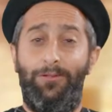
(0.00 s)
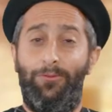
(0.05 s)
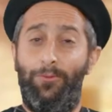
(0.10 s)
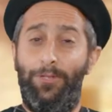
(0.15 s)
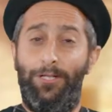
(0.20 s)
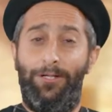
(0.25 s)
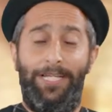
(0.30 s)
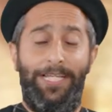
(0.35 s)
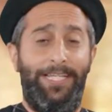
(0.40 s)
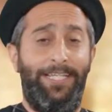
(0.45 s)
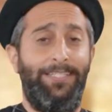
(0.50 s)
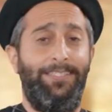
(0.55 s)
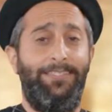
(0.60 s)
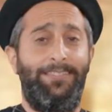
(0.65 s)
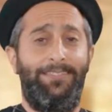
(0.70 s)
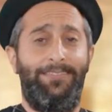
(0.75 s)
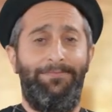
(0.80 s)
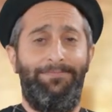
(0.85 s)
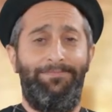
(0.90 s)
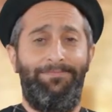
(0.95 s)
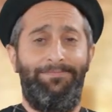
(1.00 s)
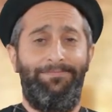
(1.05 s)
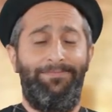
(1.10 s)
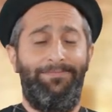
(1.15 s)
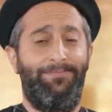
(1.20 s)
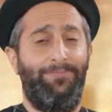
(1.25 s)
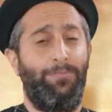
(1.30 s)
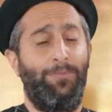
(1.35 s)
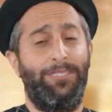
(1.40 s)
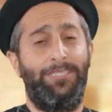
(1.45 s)
We are his,
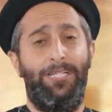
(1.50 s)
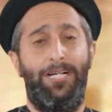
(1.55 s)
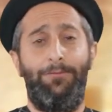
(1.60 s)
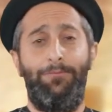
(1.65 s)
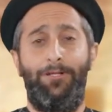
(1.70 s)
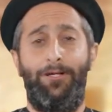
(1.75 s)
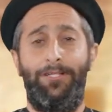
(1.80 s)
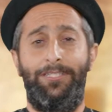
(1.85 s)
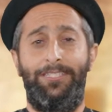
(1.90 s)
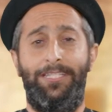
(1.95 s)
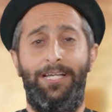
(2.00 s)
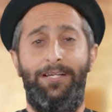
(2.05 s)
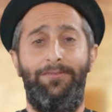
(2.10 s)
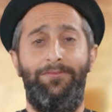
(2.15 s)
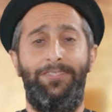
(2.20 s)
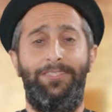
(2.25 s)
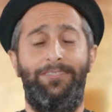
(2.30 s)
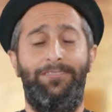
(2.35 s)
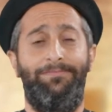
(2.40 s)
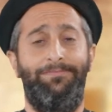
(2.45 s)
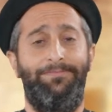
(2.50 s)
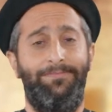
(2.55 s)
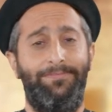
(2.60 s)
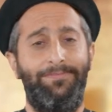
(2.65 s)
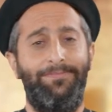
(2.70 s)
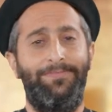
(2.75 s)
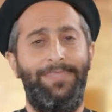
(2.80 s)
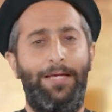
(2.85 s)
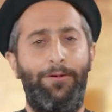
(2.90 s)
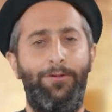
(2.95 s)
we must humble ourselves,
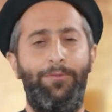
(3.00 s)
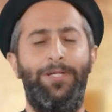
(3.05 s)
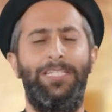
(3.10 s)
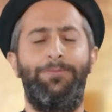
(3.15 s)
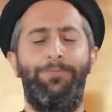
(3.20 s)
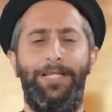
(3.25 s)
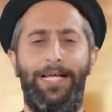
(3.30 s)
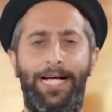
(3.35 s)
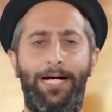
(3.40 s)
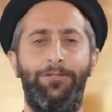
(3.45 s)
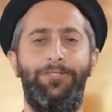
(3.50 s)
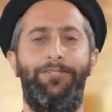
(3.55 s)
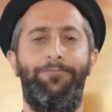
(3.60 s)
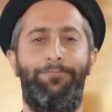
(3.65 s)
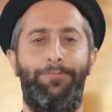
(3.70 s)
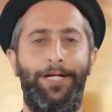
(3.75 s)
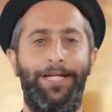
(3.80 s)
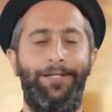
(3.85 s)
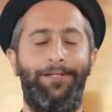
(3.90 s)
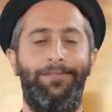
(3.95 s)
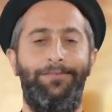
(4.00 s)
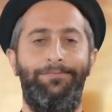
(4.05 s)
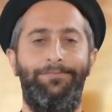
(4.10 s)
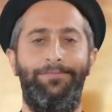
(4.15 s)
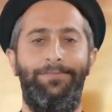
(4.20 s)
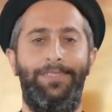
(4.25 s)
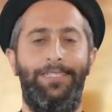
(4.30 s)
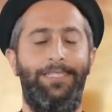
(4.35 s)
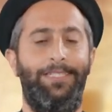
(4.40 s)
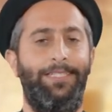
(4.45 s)
and we must be a house of prayer.
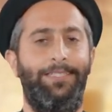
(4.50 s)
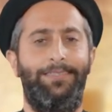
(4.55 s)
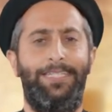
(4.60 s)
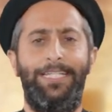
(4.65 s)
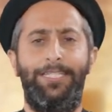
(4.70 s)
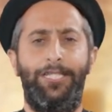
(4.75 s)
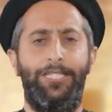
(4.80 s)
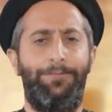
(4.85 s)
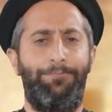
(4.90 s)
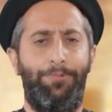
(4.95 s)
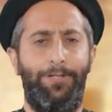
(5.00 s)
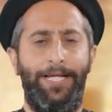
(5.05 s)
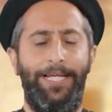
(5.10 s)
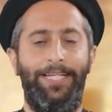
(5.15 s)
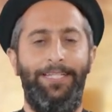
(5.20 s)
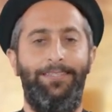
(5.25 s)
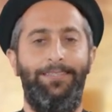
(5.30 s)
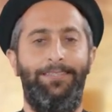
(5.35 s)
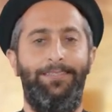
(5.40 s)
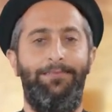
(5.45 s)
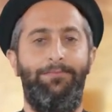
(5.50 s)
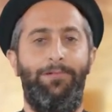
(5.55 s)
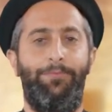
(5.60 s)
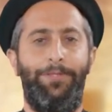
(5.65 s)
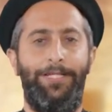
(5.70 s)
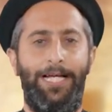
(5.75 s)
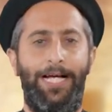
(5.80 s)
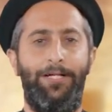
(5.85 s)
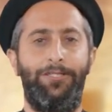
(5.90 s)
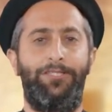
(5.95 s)
Not just pray,
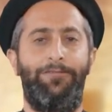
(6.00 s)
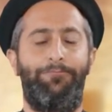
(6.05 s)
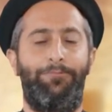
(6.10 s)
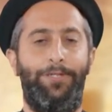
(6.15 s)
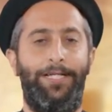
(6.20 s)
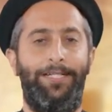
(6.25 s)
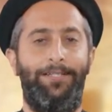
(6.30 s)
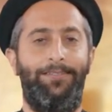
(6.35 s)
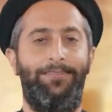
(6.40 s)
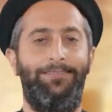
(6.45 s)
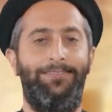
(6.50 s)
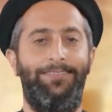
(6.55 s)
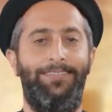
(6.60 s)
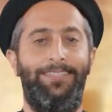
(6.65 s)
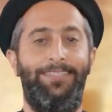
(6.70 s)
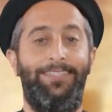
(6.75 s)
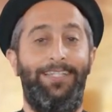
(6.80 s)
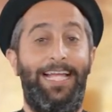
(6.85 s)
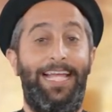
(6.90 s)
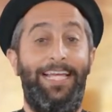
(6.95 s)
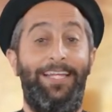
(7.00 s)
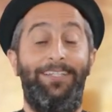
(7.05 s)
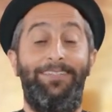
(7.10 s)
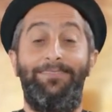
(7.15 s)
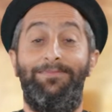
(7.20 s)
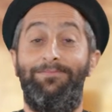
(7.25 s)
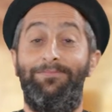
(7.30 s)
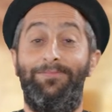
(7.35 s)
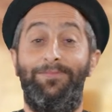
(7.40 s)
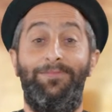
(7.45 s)
be a house of prayer.
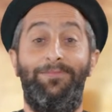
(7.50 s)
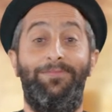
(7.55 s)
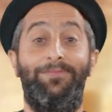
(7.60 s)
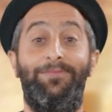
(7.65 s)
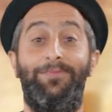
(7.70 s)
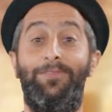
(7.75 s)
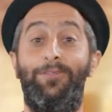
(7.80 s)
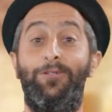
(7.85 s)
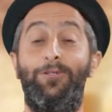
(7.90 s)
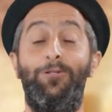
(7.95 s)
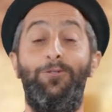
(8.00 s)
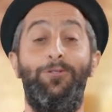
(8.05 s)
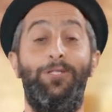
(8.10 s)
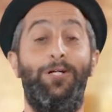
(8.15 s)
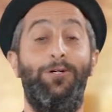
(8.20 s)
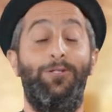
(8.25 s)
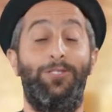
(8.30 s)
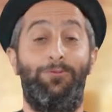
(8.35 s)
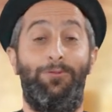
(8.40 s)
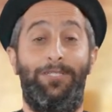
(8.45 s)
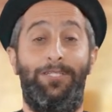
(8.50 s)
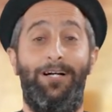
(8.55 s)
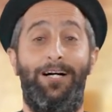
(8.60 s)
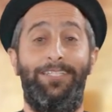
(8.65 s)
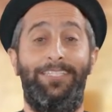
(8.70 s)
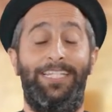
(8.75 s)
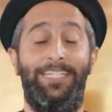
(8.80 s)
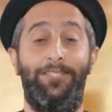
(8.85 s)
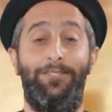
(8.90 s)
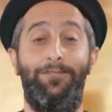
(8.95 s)
And who knows what
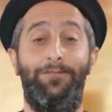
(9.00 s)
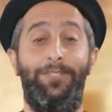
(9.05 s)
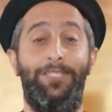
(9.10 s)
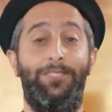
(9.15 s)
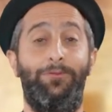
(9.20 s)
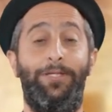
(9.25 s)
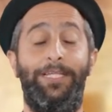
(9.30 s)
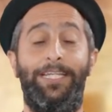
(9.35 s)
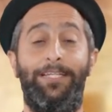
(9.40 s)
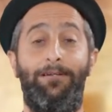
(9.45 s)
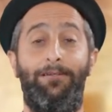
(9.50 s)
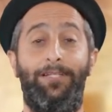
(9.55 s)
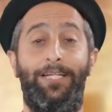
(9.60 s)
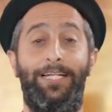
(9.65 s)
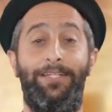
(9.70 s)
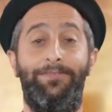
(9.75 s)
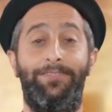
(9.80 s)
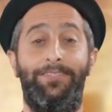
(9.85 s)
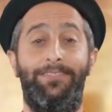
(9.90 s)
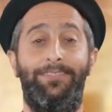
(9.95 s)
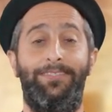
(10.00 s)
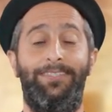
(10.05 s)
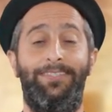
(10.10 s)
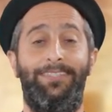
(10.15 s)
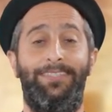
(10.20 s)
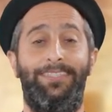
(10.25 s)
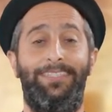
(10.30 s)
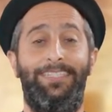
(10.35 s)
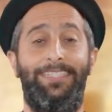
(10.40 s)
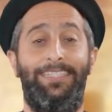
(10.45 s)
God can do this week in our lives.
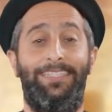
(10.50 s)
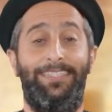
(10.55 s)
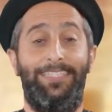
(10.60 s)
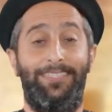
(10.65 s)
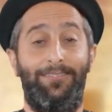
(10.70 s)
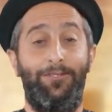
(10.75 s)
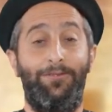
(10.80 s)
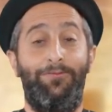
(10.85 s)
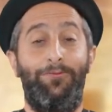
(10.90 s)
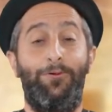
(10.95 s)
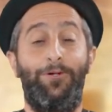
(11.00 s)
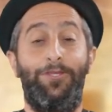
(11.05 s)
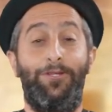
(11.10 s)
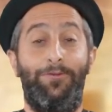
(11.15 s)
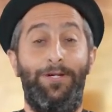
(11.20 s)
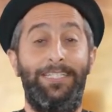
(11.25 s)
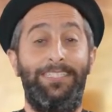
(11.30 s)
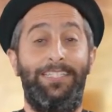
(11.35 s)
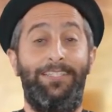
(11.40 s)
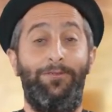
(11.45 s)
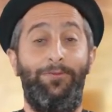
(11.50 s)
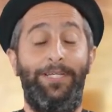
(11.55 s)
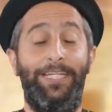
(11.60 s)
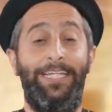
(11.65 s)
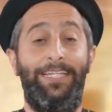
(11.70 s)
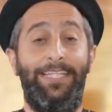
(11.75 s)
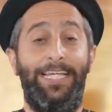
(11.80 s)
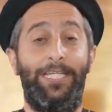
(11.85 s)
Let's look forward to the rest of the week.